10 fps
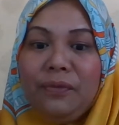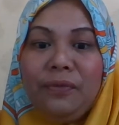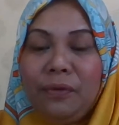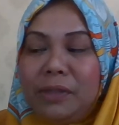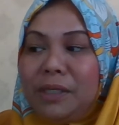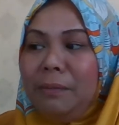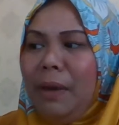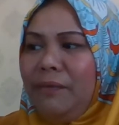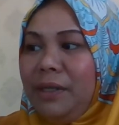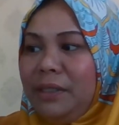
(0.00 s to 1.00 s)
foods and
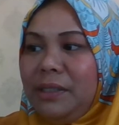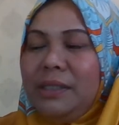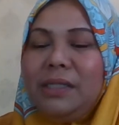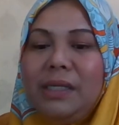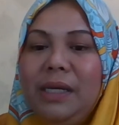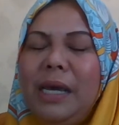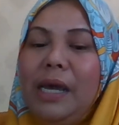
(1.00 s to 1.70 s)
beverages, yeah,